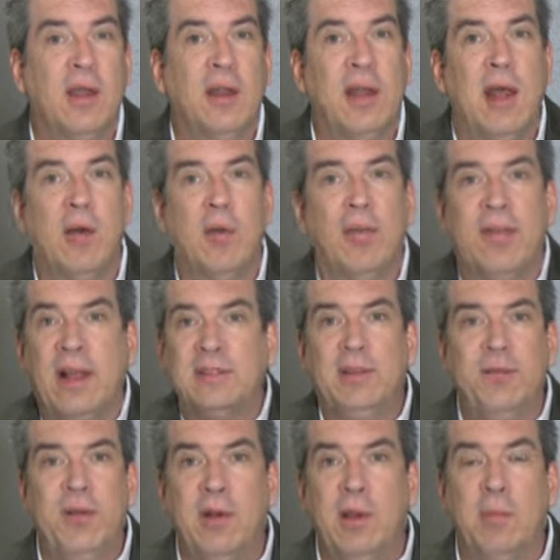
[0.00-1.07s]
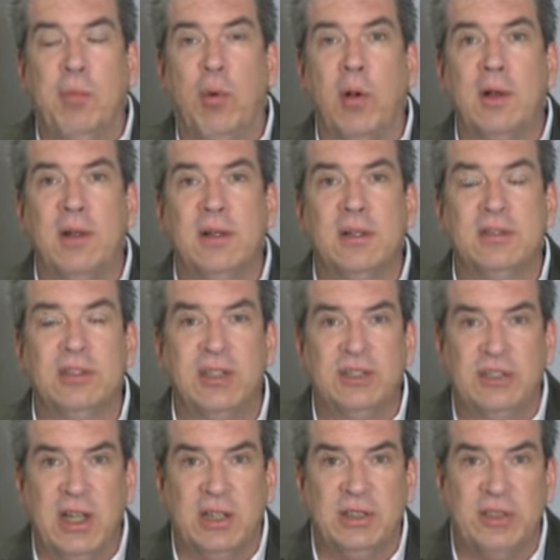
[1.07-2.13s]
Now, that's a very important
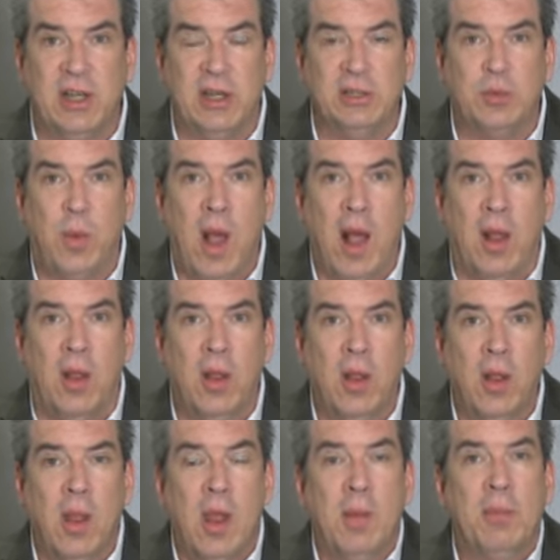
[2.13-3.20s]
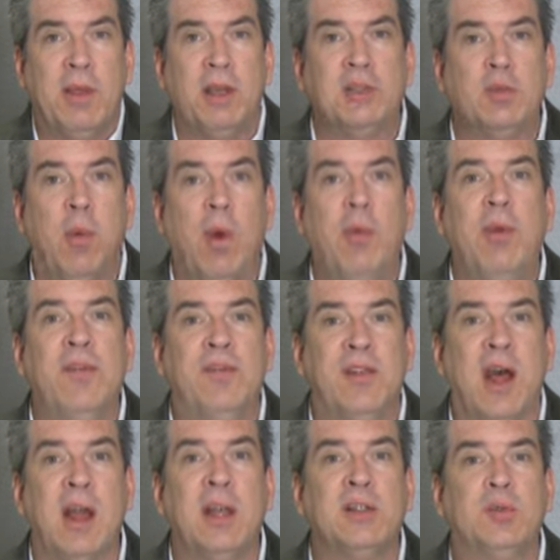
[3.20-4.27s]
suggestion as well, because what we've
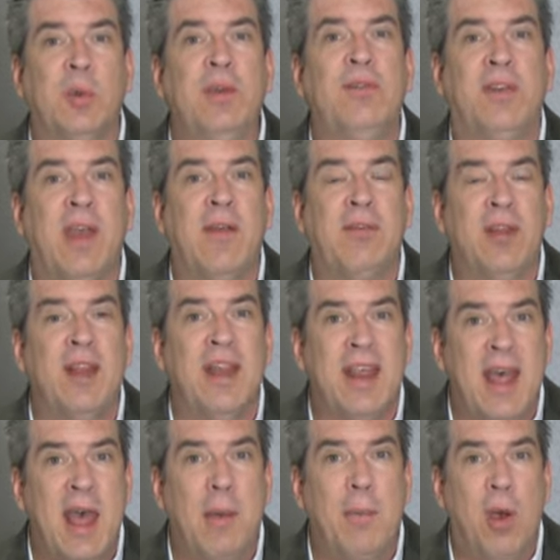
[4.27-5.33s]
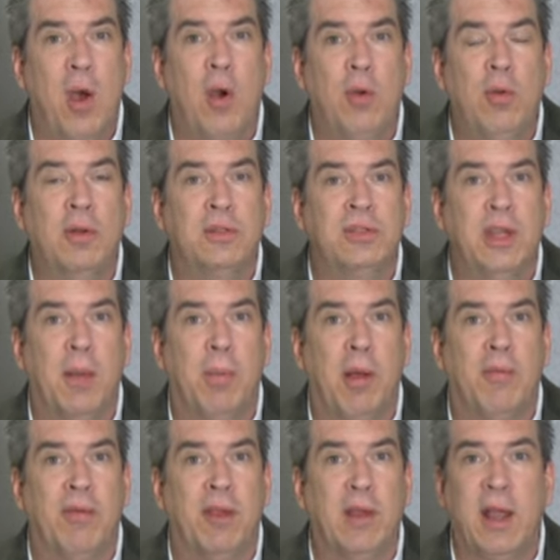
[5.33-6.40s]
done is we've given them ownership
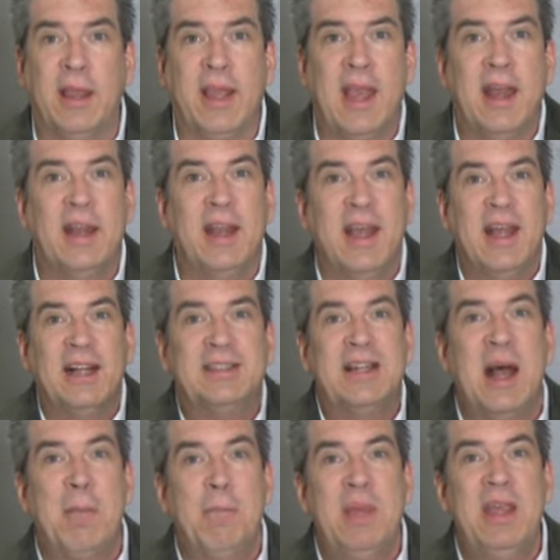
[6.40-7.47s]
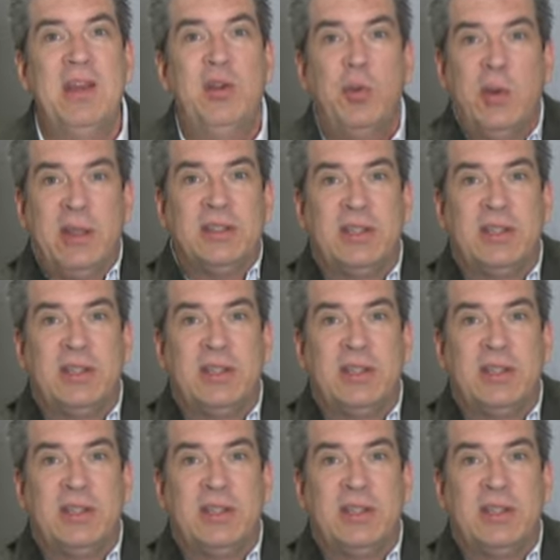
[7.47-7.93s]
of it. Again, it's not me doing